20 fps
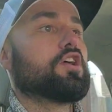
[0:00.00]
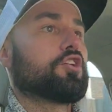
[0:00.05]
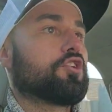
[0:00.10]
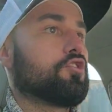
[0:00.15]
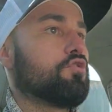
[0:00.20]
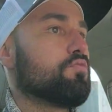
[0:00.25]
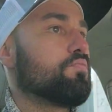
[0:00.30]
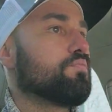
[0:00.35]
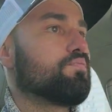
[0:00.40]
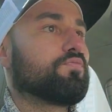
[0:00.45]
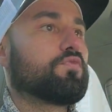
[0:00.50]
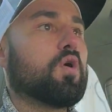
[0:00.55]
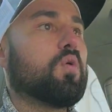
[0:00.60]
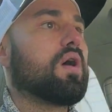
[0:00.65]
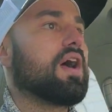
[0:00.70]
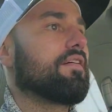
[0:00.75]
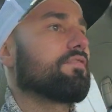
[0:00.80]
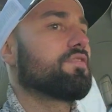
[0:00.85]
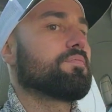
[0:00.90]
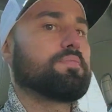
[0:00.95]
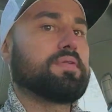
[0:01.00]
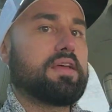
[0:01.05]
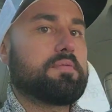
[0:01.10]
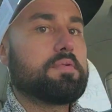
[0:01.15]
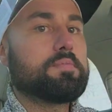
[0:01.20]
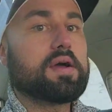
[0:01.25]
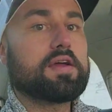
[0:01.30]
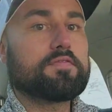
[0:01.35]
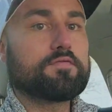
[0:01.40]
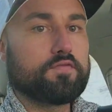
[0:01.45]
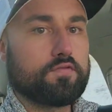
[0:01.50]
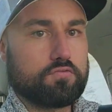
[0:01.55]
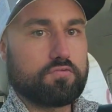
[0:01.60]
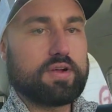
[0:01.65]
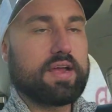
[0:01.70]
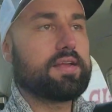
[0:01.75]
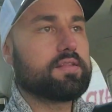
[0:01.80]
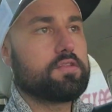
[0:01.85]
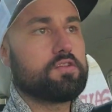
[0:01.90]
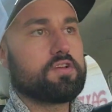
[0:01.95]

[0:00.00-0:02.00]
You don't have to pay me my full rate.